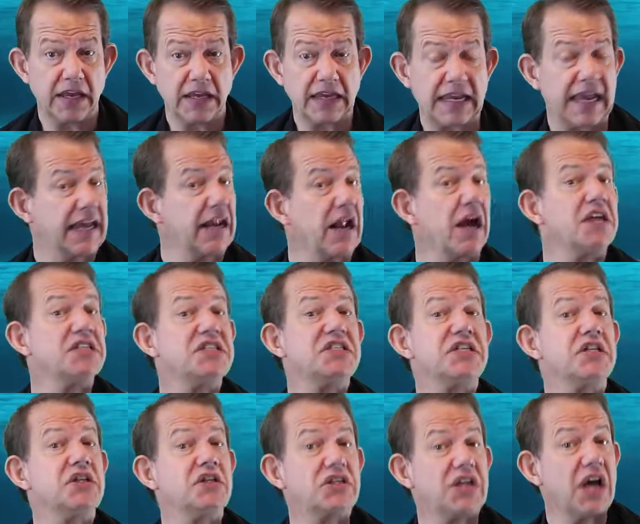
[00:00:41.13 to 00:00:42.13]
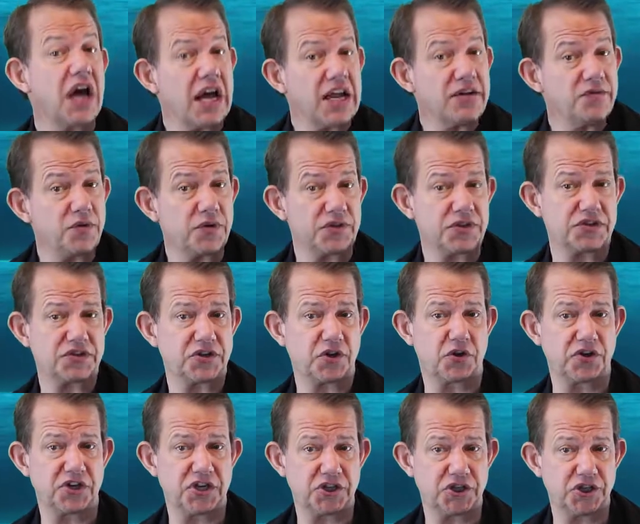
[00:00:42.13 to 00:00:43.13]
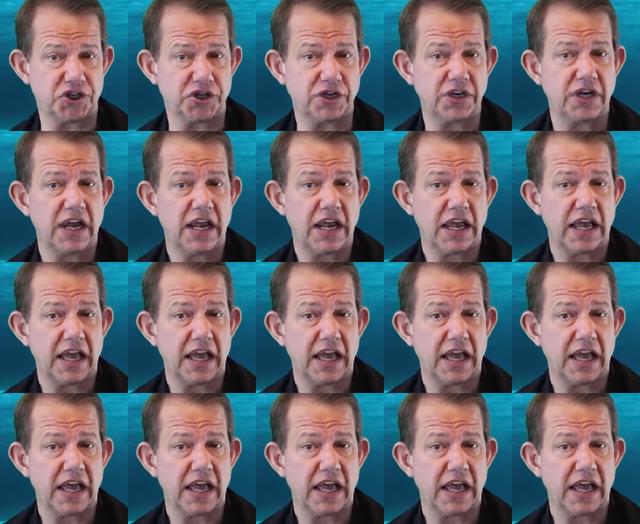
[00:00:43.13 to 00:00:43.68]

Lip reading: Can I still dive with this condition,